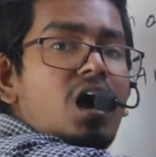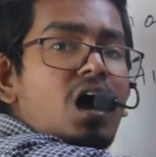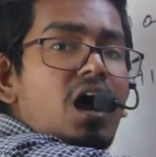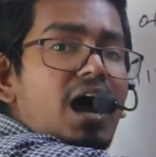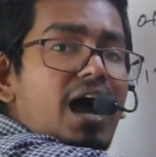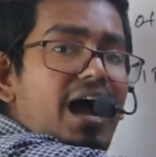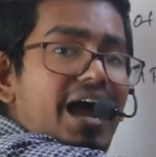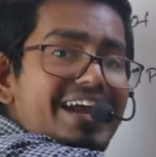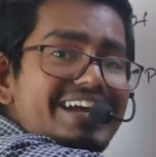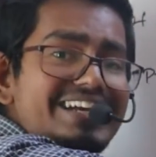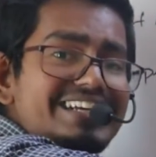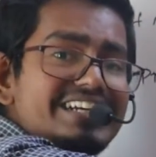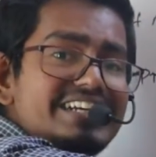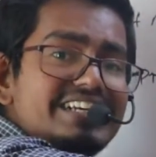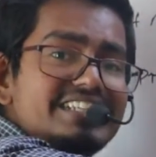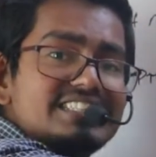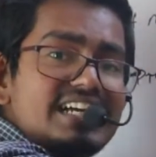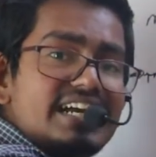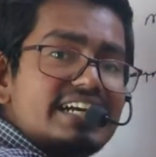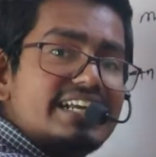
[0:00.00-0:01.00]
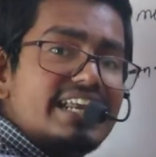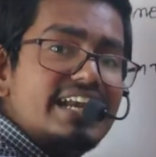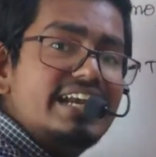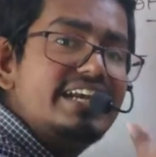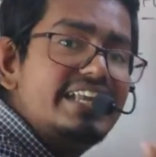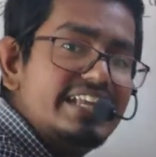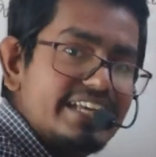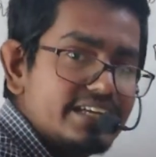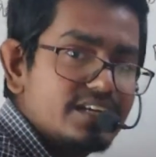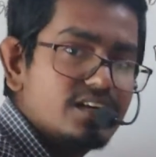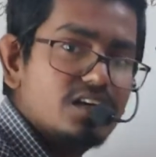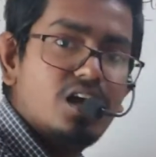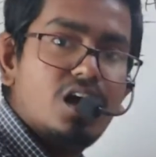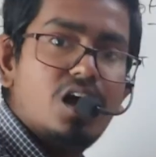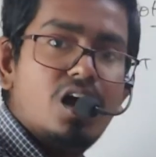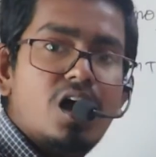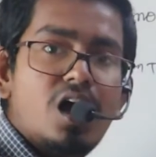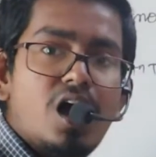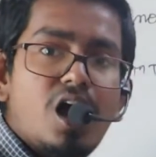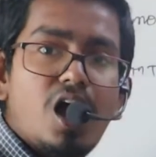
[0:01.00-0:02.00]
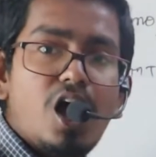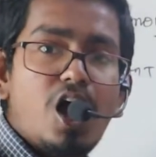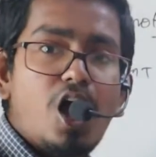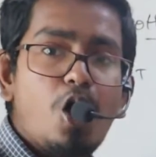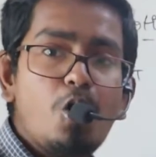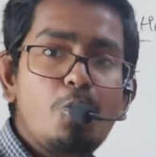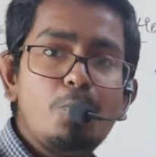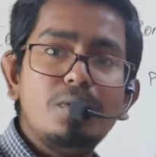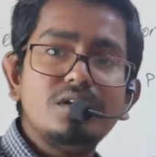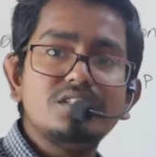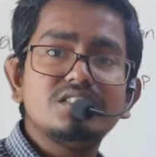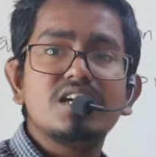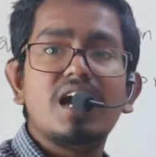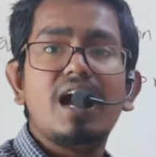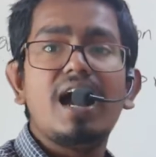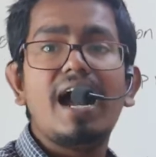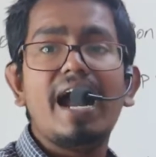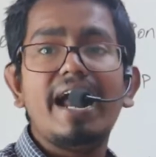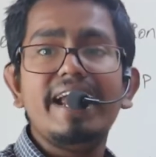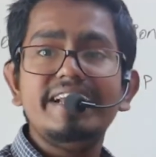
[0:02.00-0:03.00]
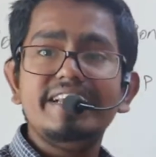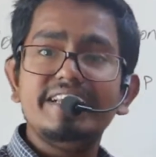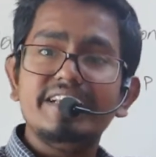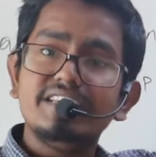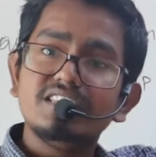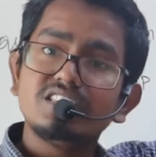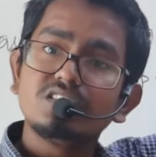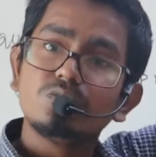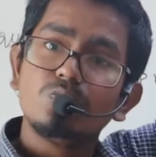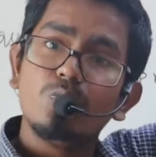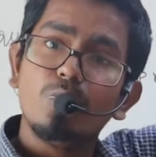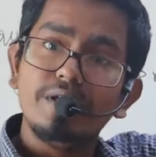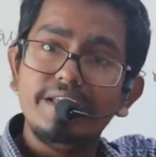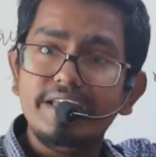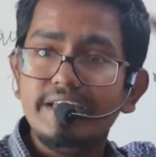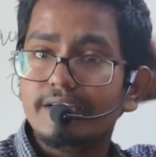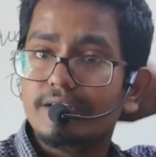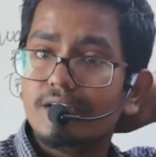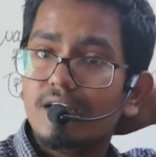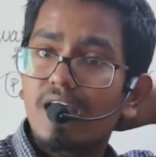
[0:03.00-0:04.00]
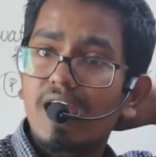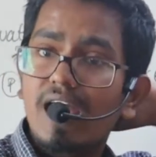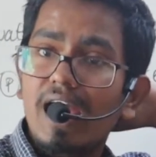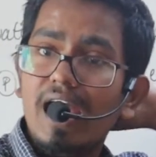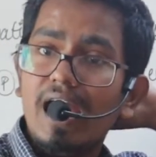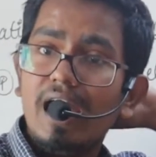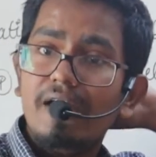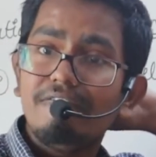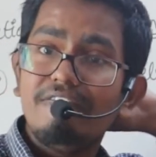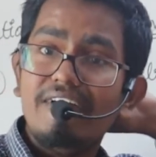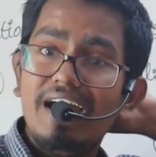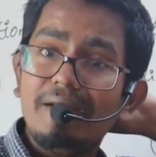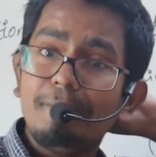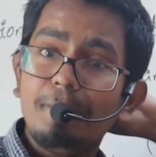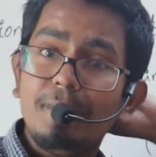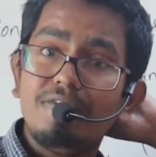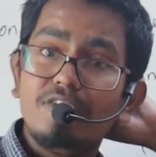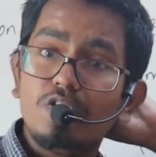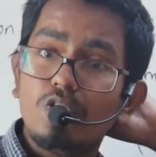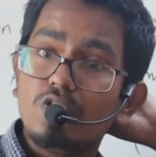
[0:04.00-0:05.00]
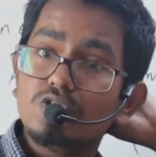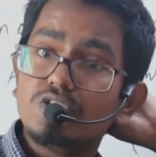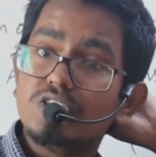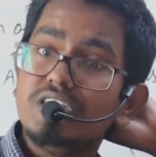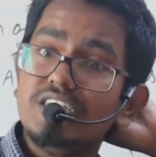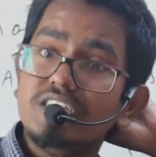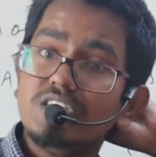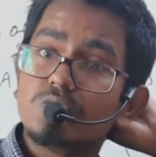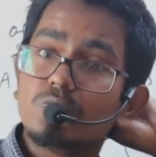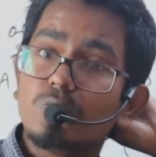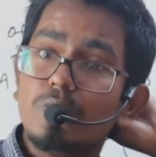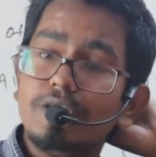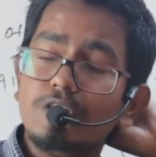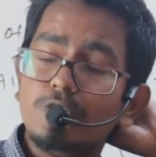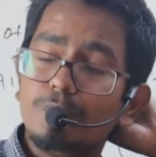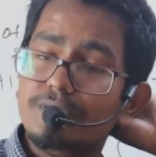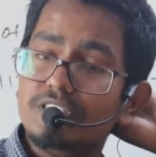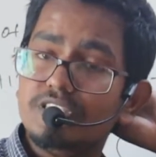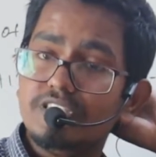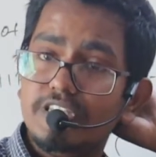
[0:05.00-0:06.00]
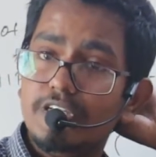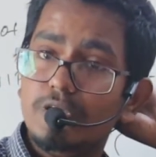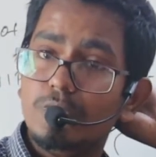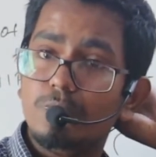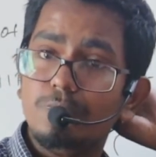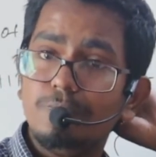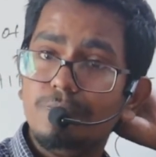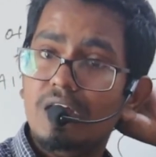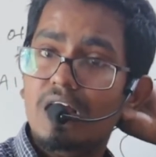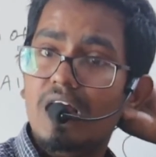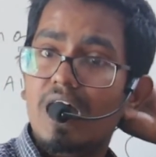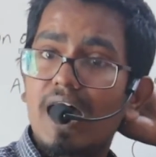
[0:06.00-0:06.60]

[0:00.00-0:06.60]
height it is attending, how much height it is going, where my velocity is going to be 0.